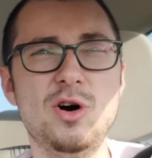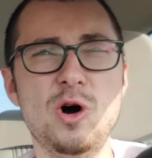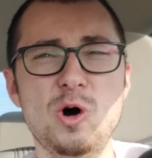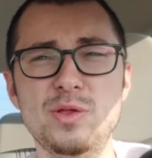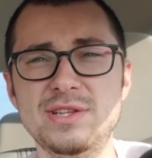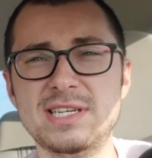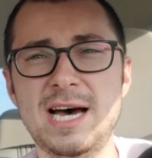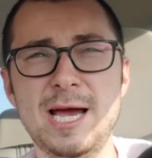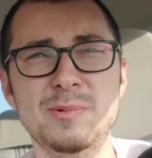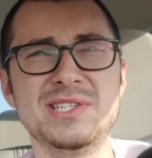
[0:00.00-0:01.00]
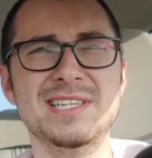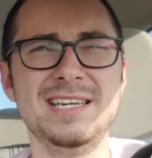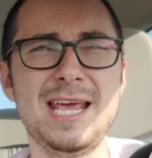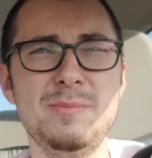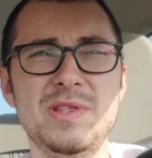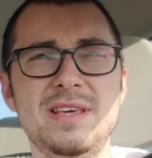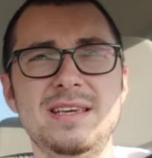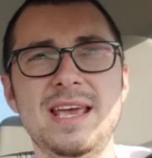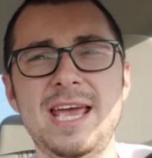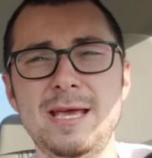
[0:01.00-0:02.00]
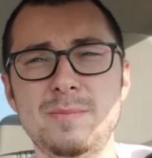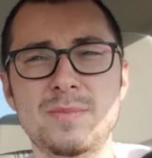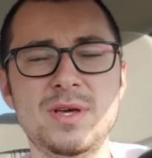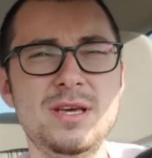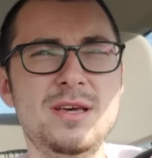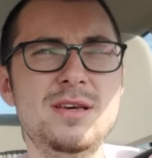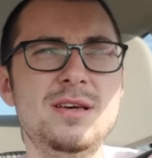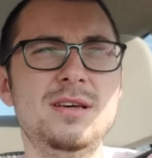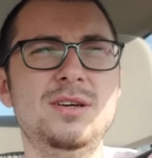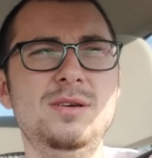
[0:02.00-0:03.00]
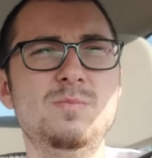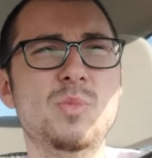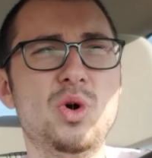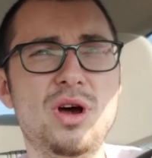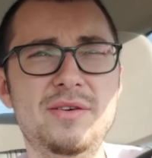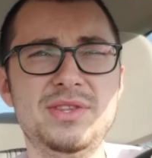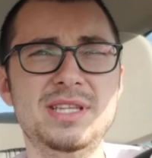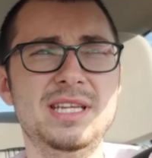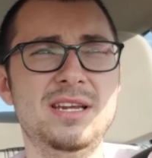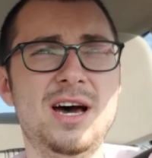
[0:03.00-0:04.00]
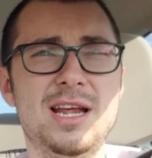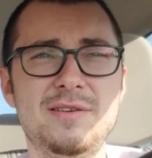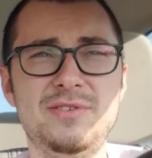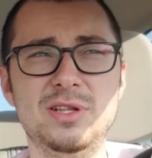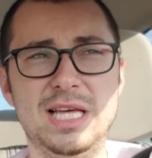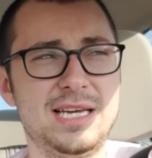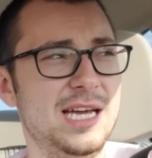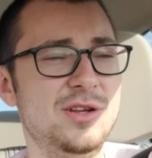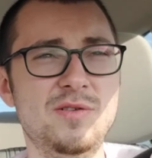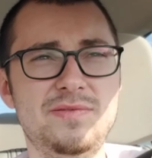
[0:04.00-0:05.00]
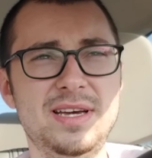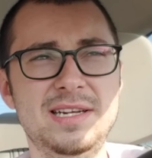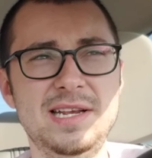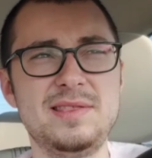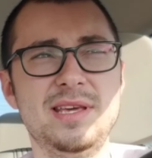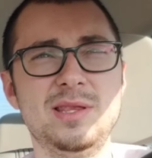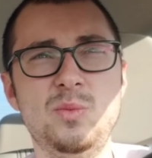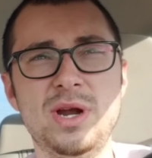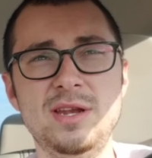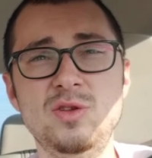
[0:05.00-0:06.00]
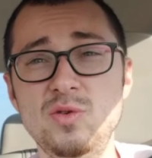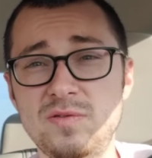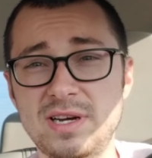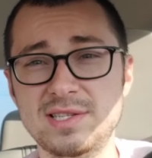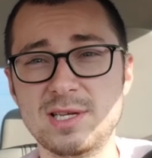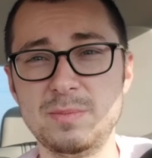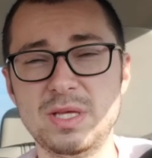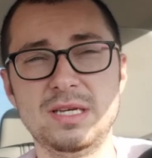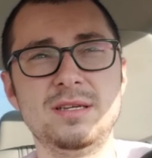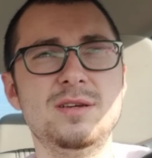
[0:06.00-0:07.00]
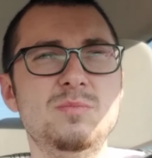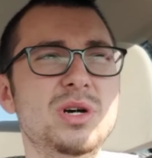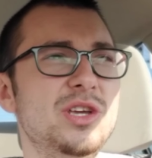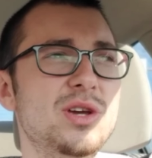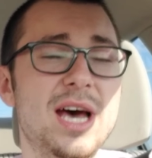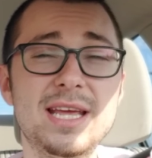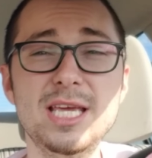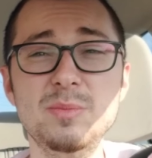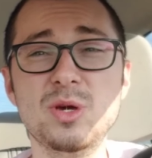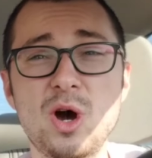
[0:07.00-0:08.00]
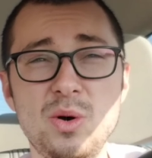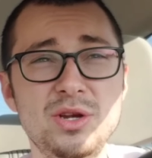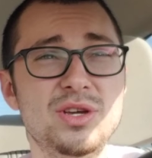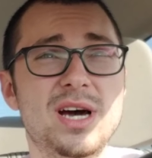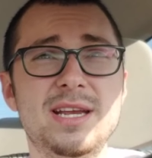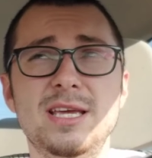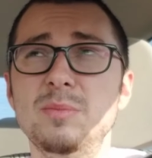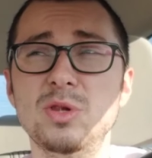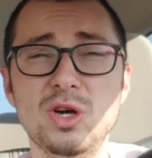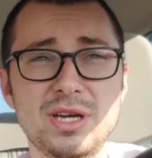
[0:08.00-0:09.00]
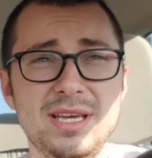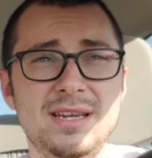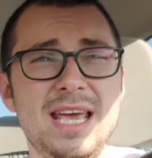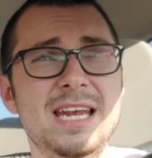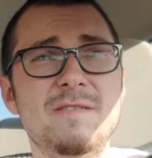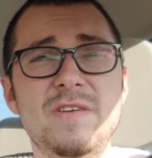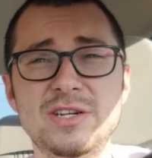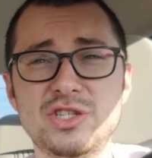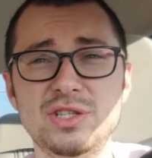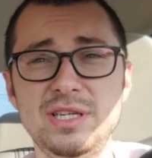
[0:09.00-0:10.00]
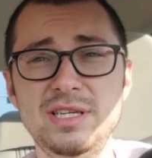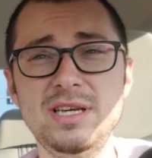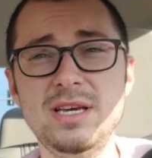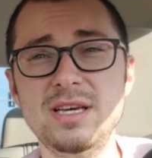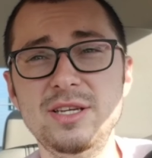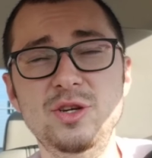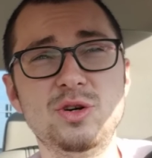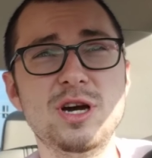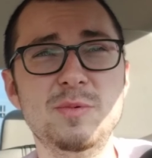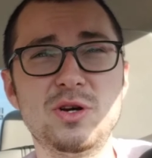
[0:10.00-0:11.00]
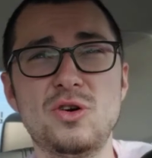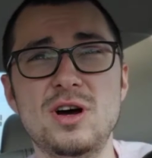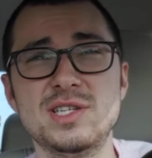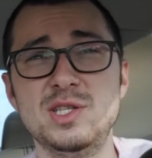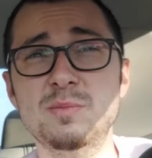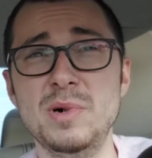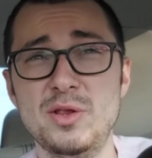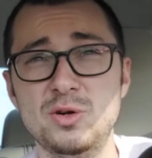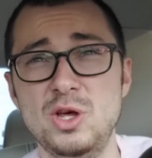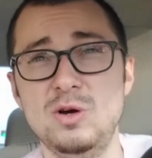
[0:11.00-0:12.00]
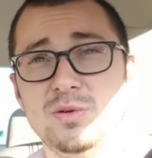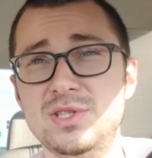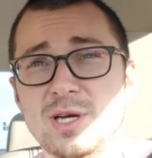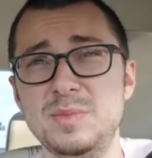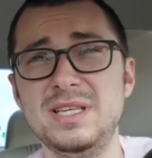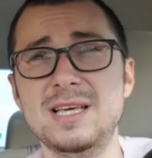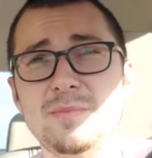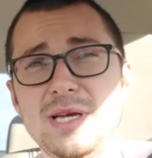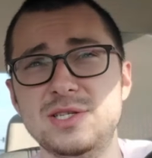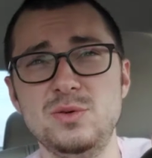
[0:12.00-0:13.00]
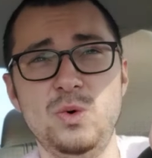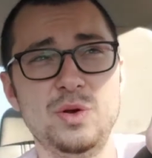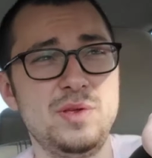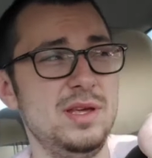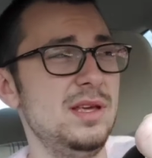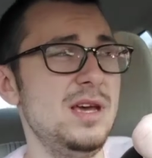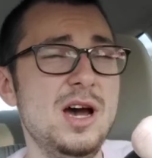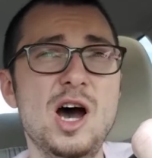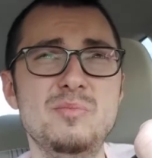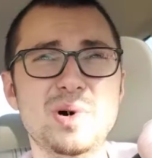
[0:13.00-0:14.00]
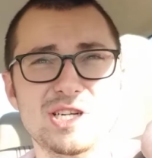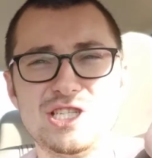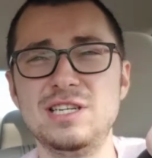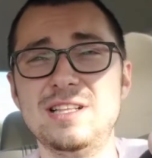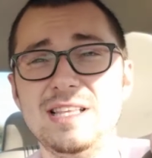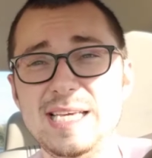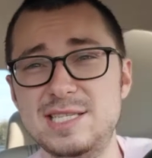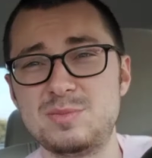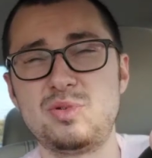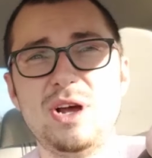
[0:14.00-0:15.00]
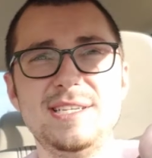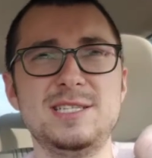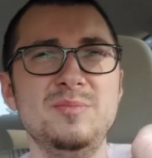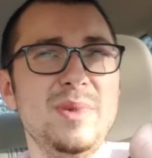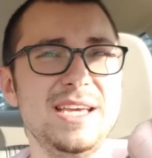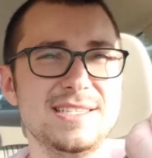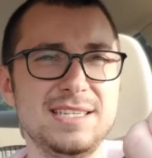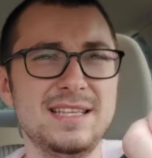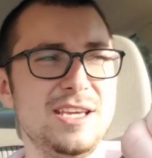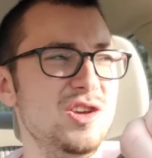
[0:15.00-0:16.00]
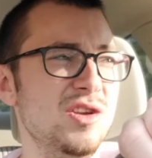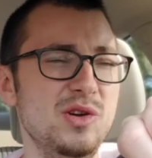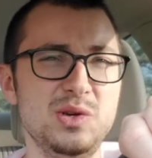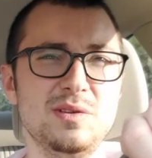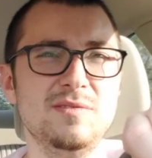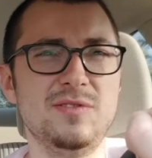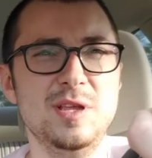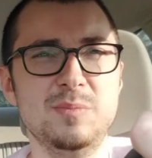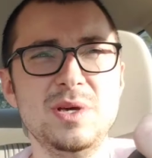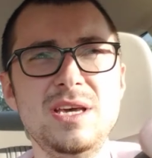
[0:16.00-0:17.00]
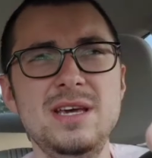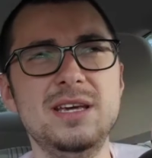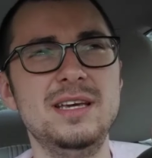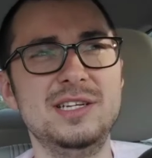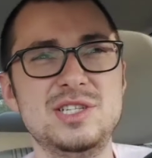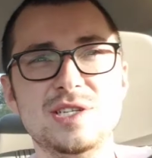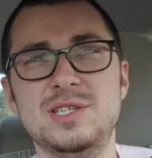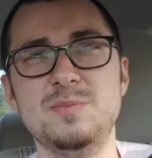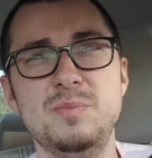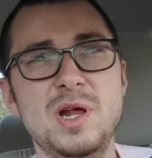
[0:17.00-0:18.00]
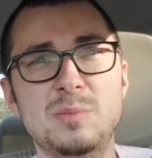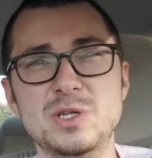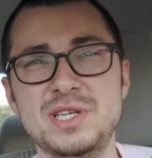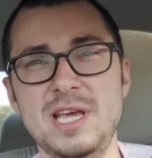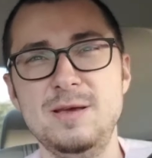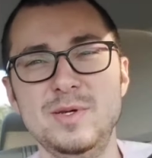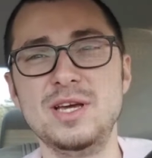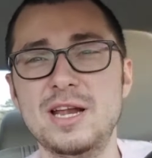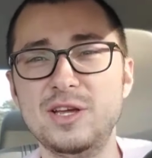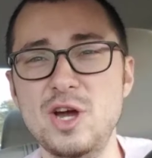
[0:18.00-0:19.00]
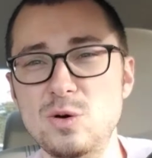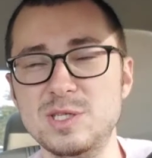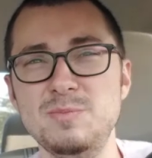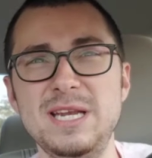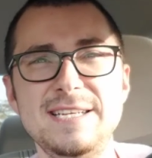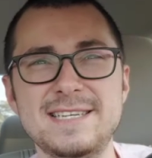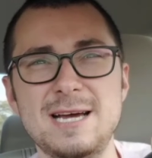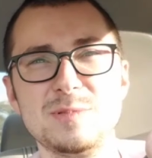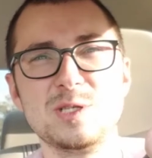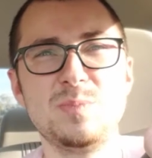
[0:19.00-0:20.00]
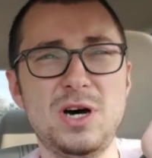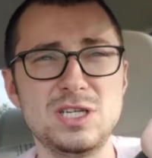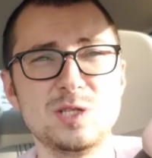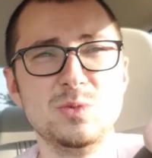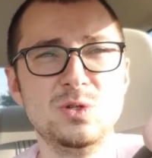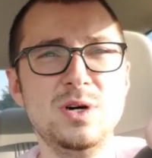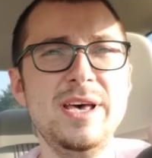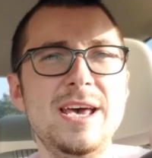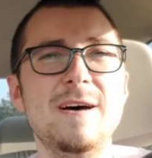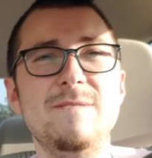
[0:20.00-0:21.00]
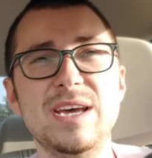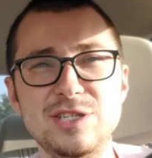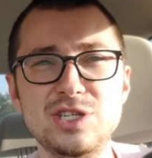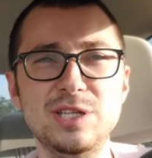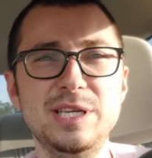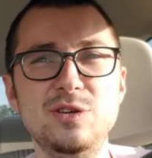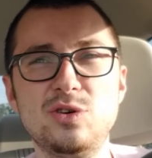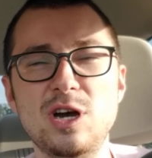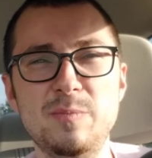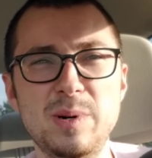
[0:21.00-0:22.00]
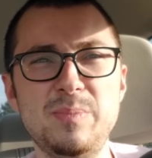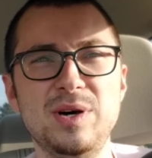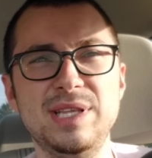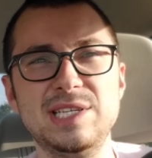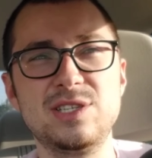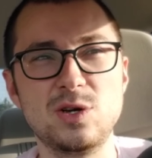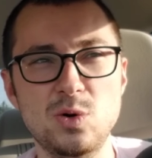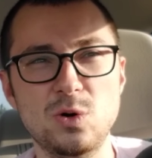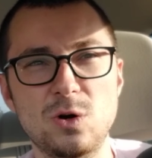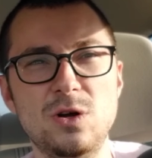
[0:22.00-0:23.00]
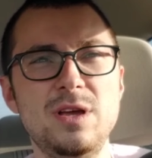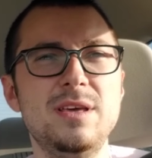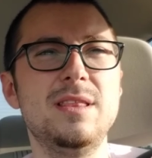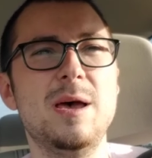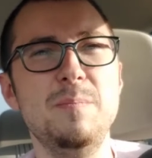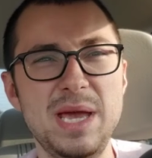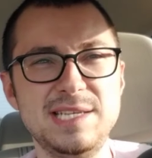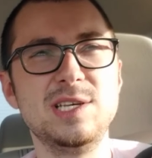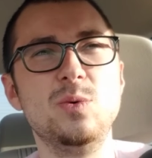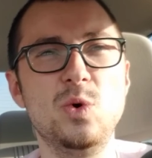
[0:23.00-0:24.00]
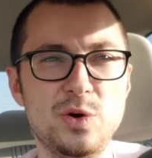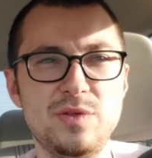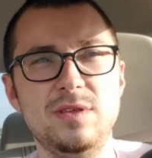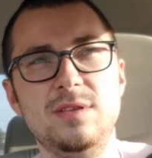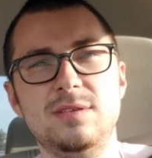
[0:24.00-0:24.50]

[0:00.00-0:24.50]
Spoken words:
all the time. It's the name of the game. More often than not, I feel like I don't find anything than when I do find something. But you got to keep going, you got to keep looking, and eventually you'll come across the mother load, something that makes it worth it. A bunch of cleats priced amazing that you can flip. It's just a numbers game. You got to go as many times as possible. Eventually you'll come up on that score that makes it worth it.